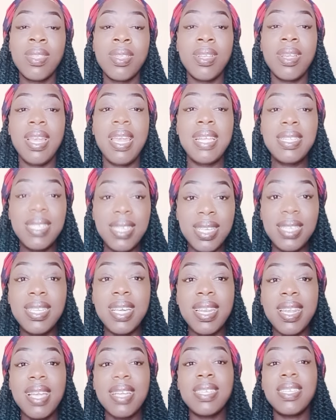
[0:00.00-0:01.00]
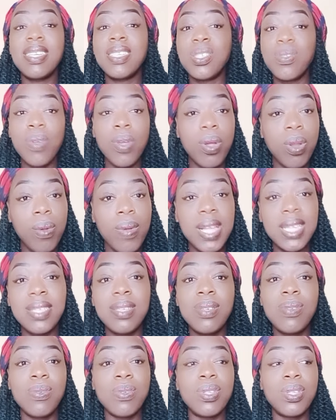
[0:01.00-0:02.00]
Let's interact as we always
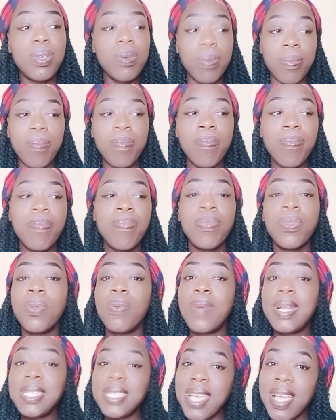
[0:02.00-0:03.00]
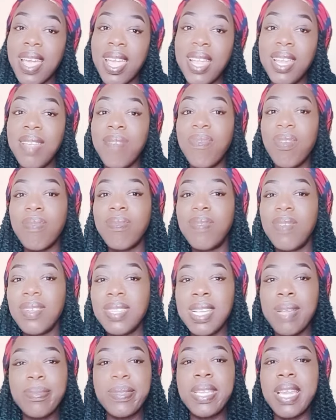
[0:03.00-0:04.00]
do. So, once again, if you've not
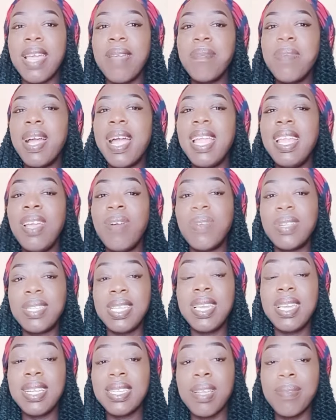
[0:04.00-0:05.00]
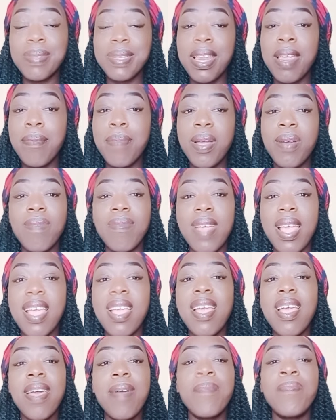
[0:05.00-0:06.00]
subscribed, kindly consider subscribing over
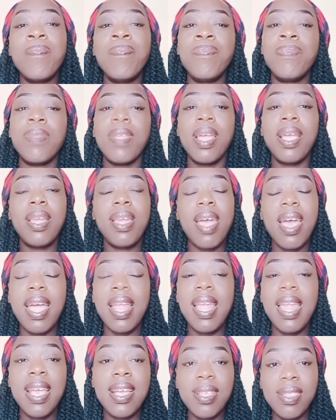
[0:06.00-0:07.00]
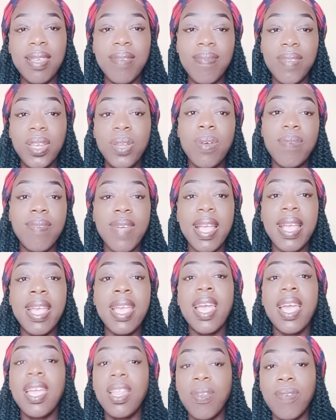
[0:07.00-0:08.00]
here, and like the video over
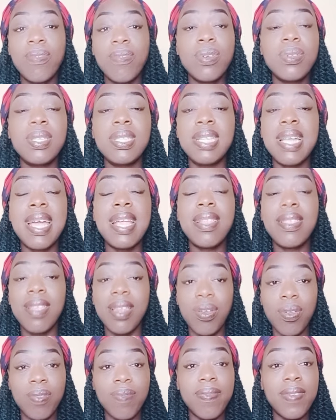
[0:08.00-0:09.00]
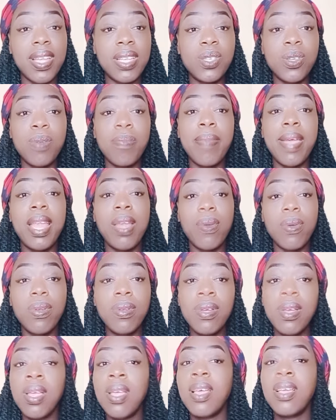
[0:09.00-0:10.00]
here, and of course, turn the notification bell on
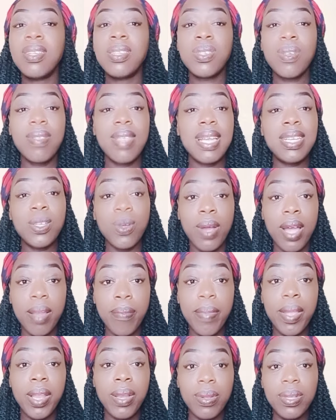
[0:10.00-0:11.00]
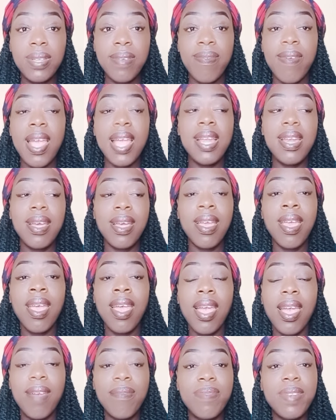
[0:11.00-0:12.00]
so that you can be notified
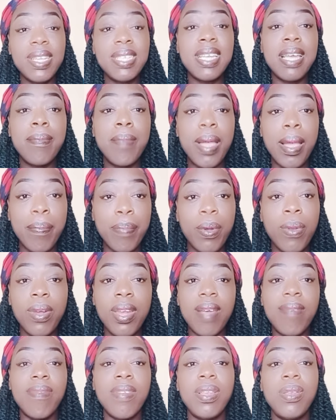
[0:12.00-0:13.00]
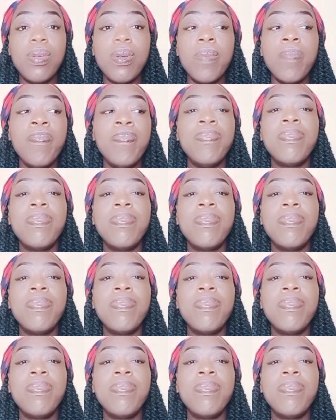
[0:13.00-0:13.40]
every time I upload a video.